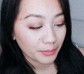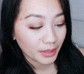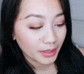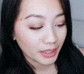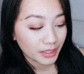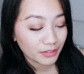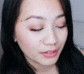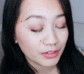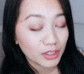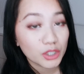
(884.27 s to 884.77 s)

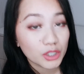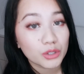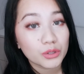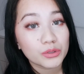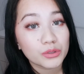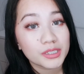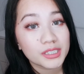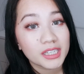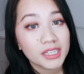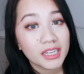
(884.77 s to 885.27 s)
But if you
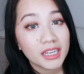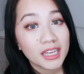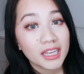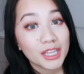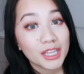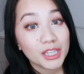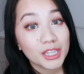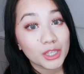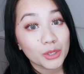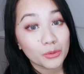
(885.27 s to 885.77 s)
use
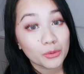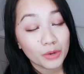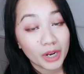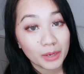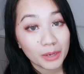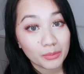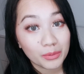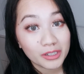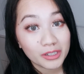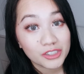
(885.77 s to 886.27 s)
the
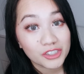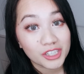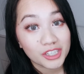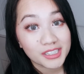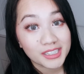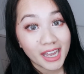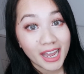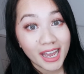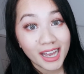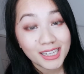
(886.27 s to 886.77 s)
right
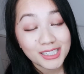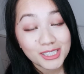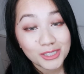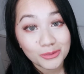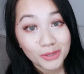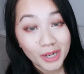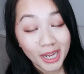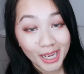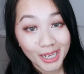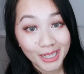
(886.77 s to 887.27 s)
brushes as
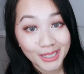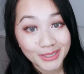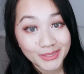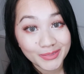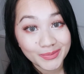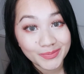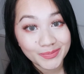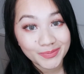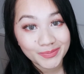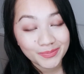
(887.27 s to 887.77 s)

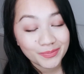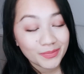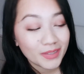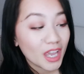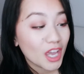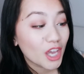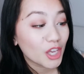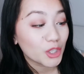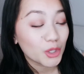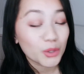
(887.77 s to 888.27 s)
well,
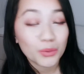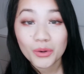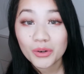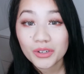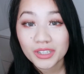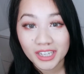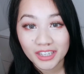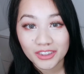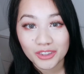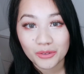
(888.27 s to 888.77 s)
you
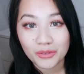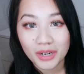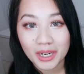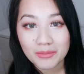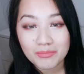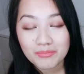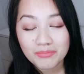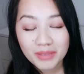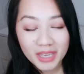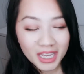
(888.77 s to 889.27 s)
will get the
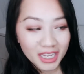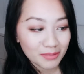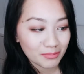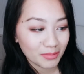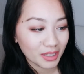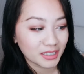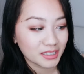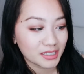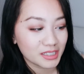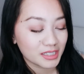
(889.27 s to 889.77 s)
right
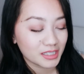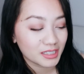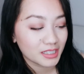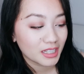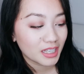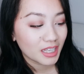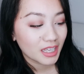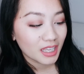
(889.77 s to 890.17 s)
pigment.